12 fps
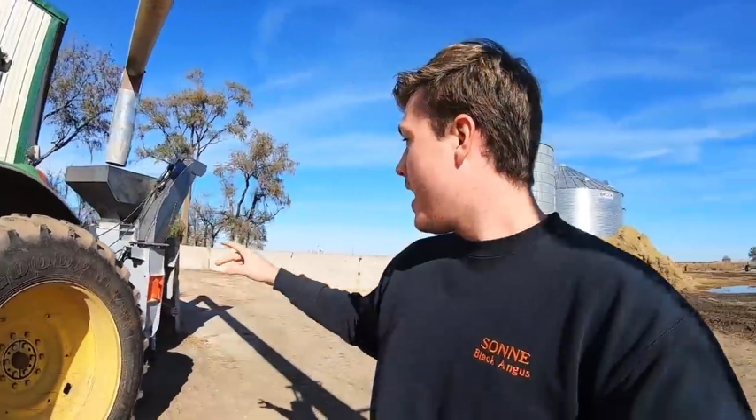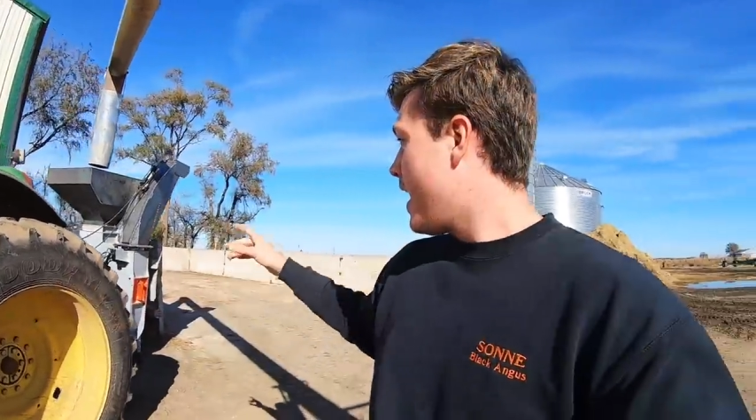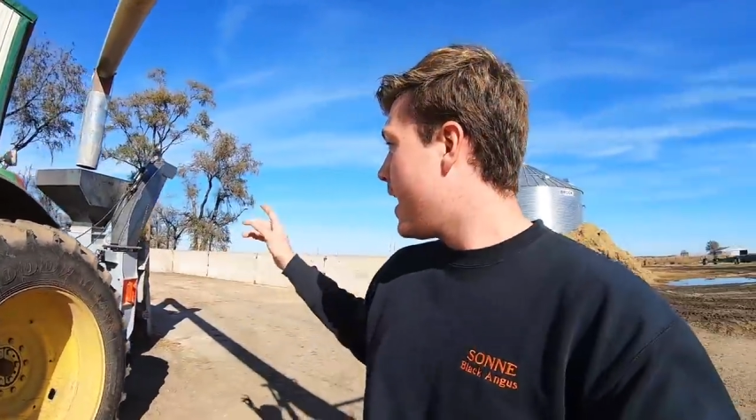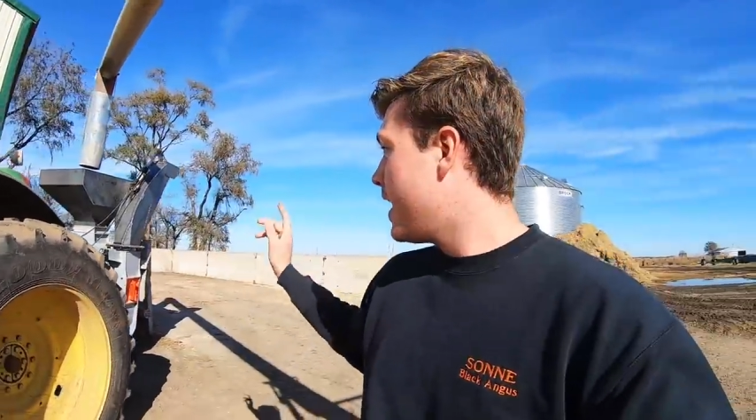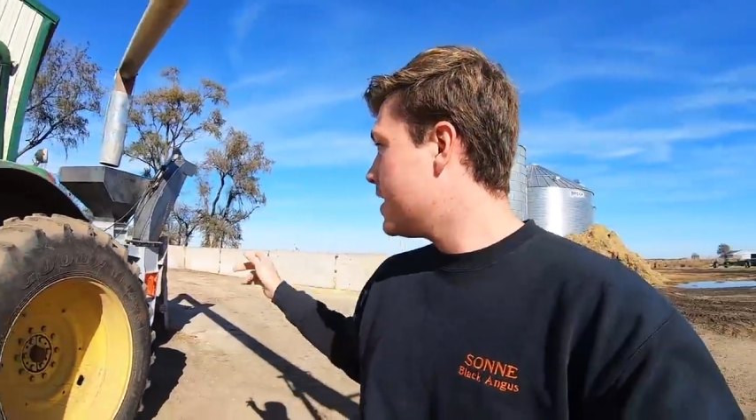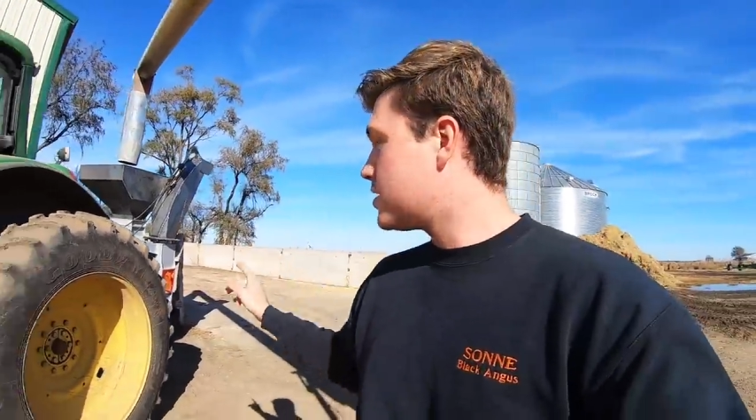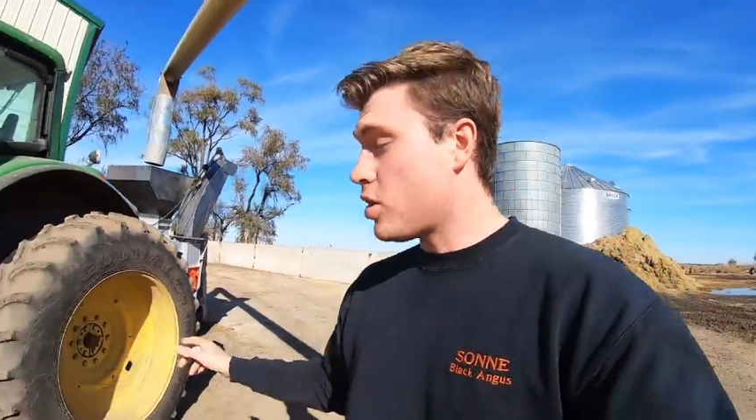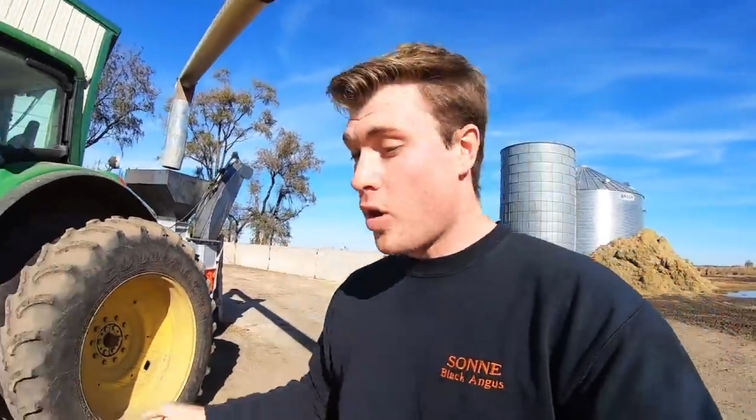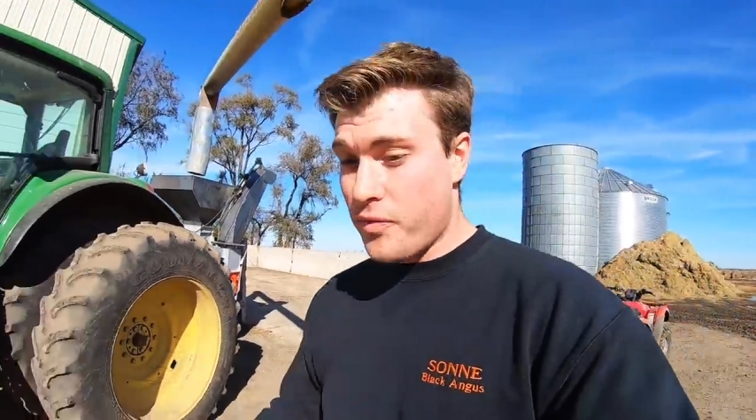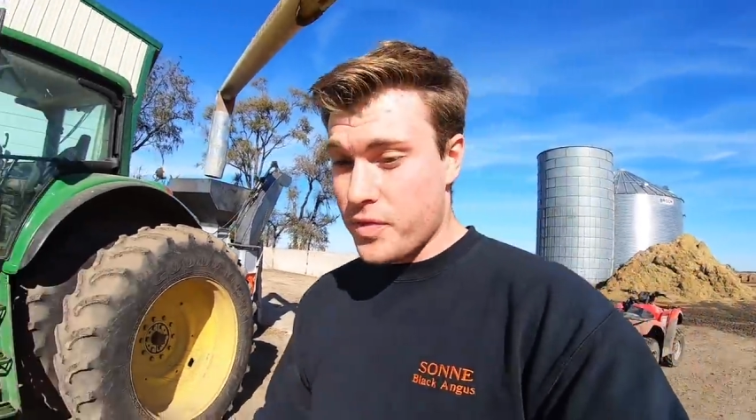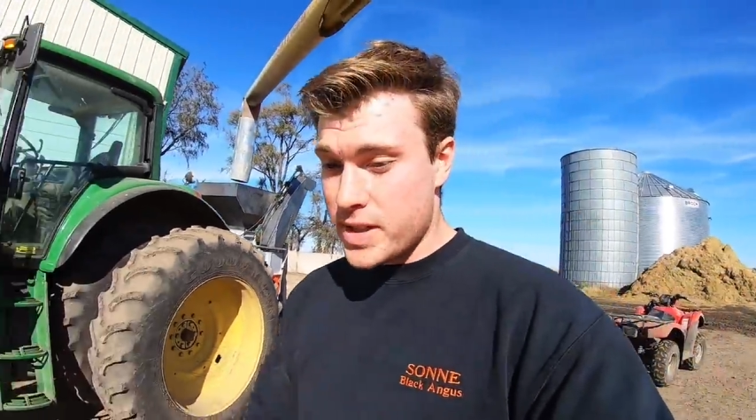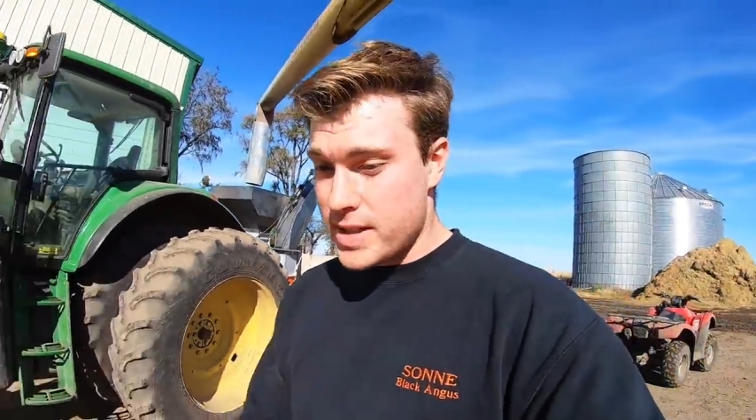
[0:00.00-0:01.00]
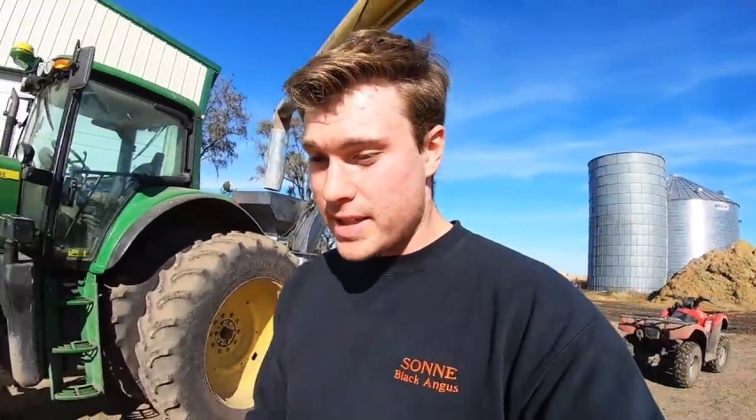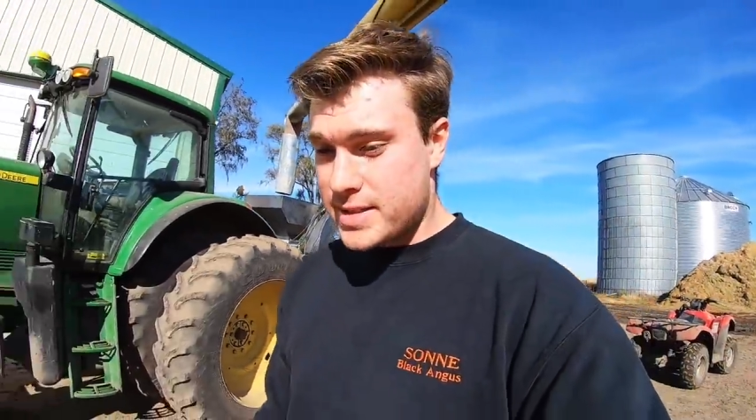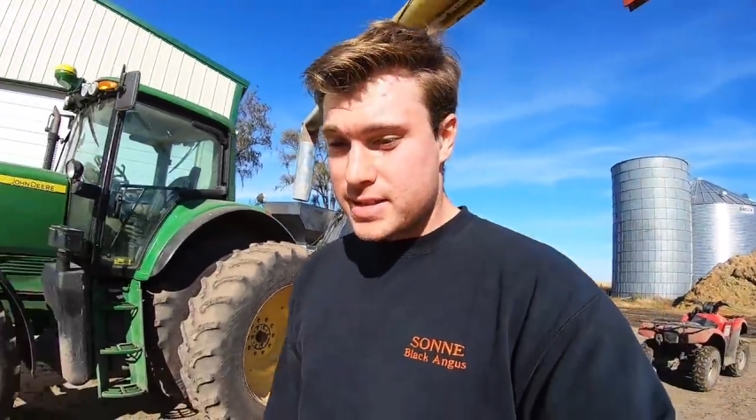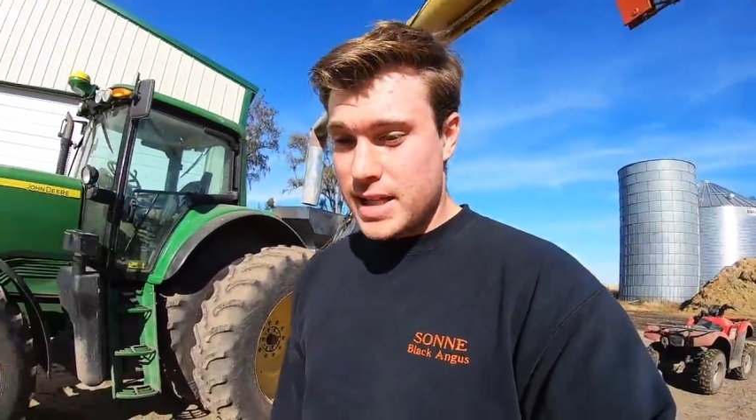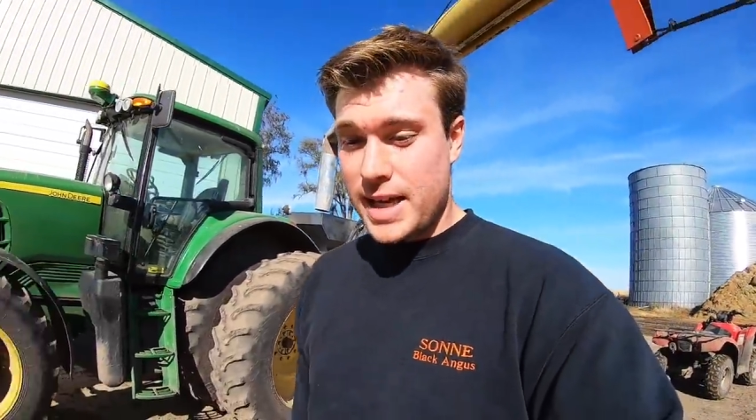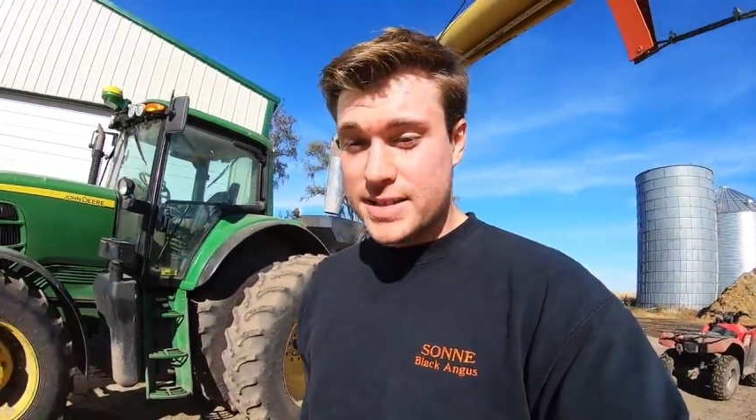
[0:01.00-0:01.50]
and hopefully that
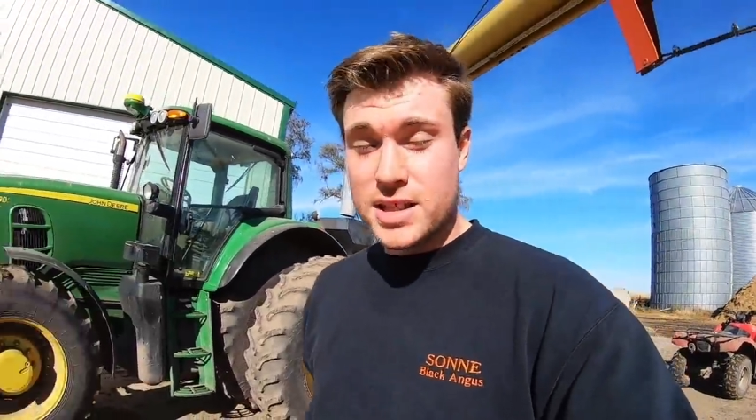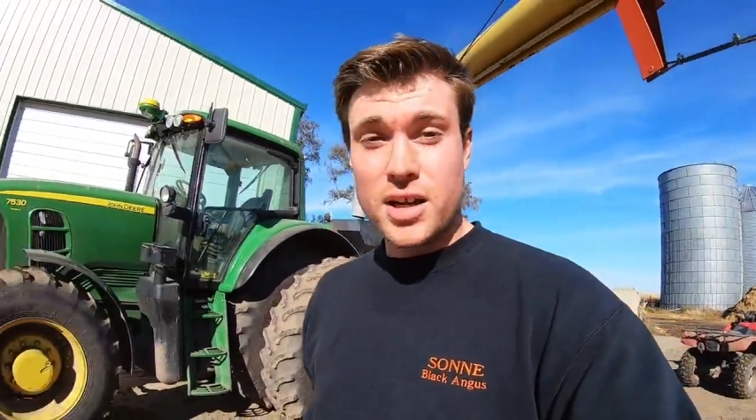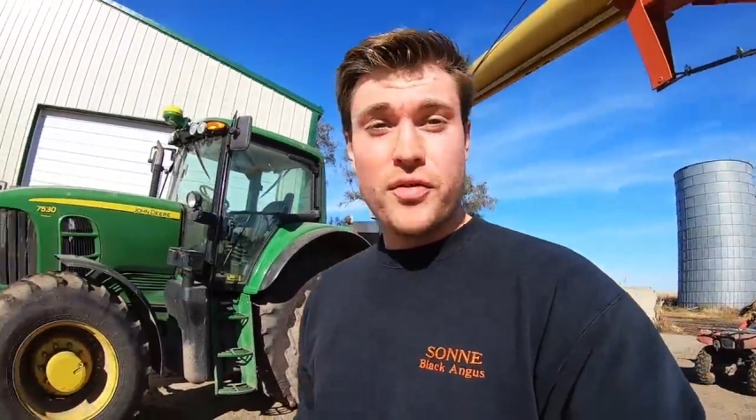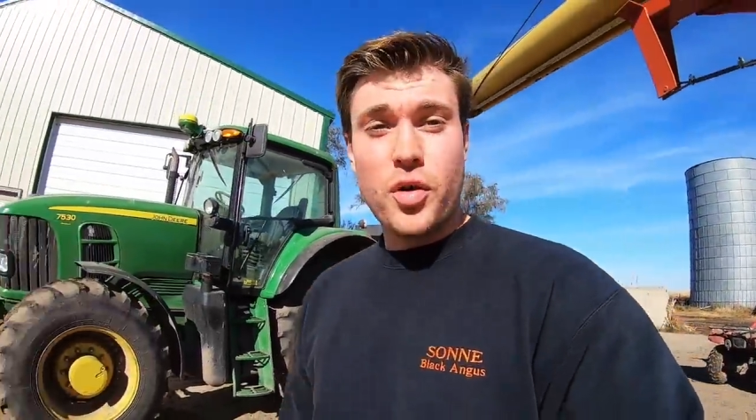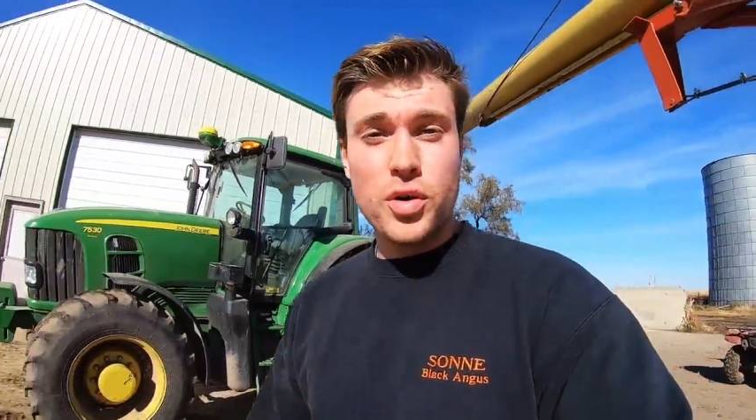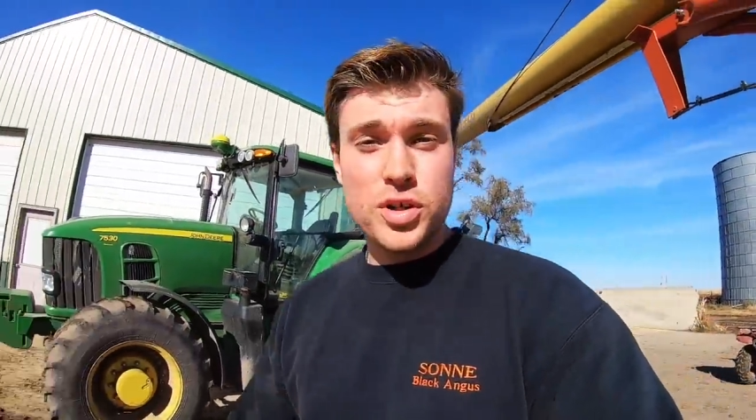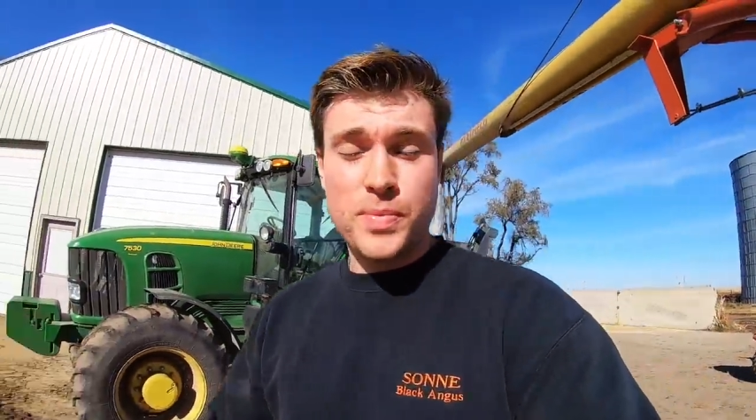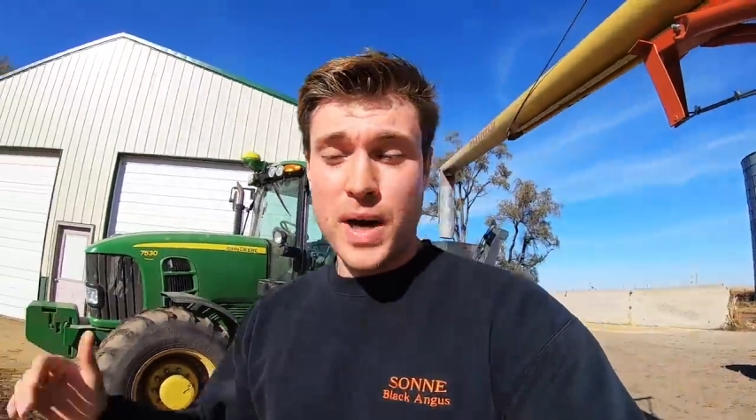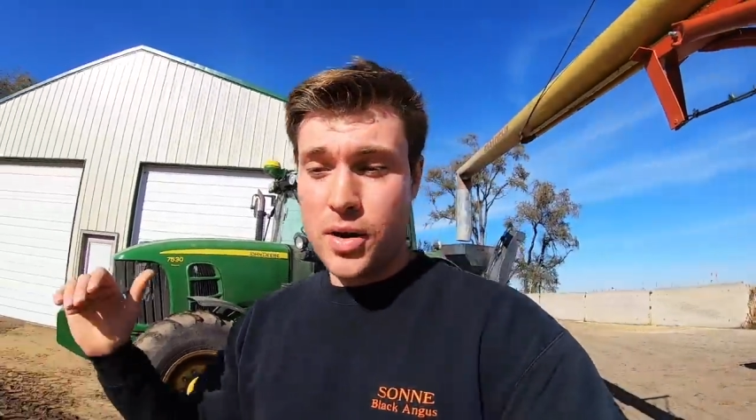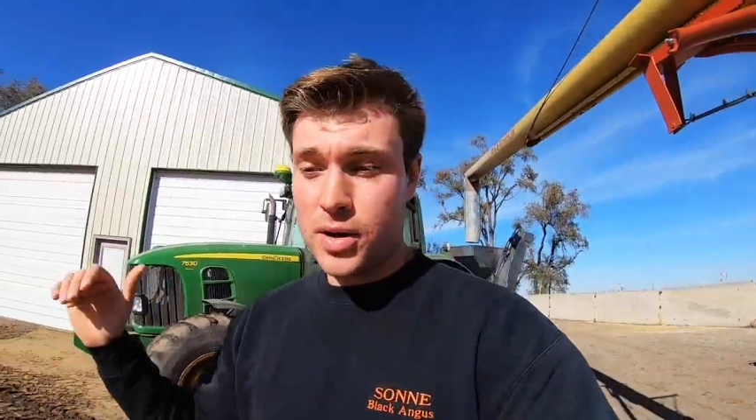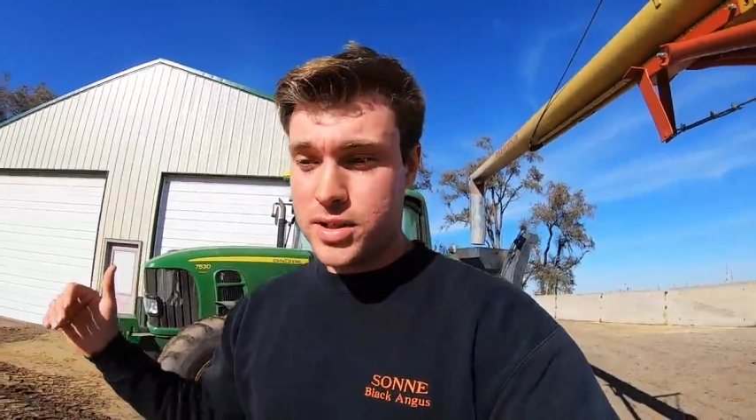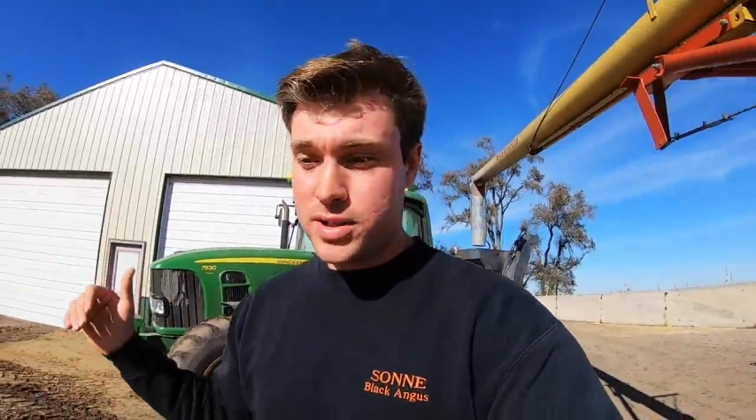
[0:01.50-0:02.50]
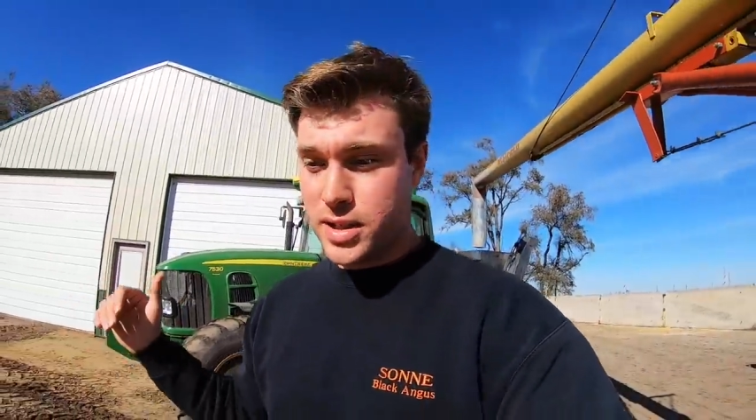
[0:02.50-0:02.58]
has enough horsepower